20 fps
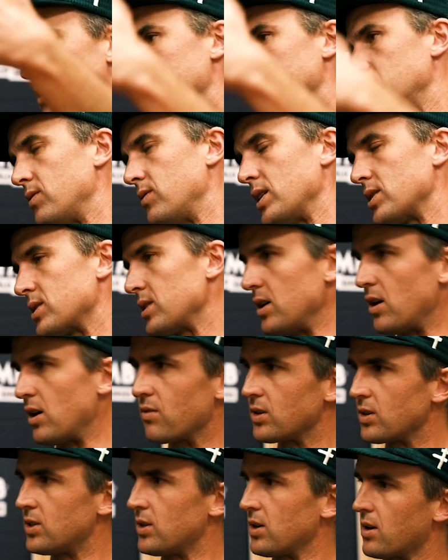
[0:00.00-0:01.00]
You eventually
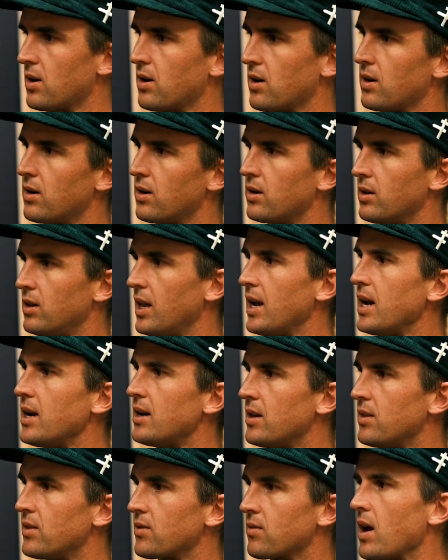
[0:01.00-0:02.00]
overtook her late in the